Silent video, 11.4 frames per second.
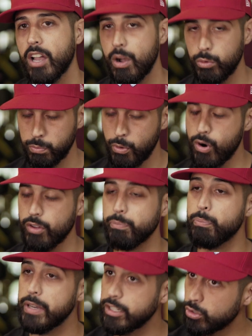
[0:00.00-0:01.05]
I was part
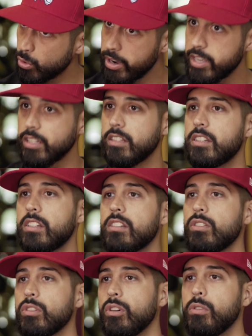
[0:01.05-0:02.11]
of big trades.
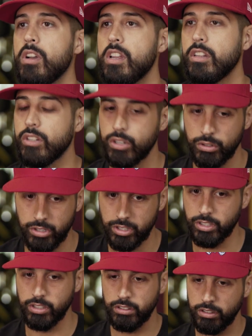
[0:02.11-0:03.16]
So, you know,
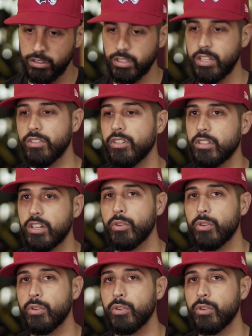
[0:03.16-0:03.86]
just to give a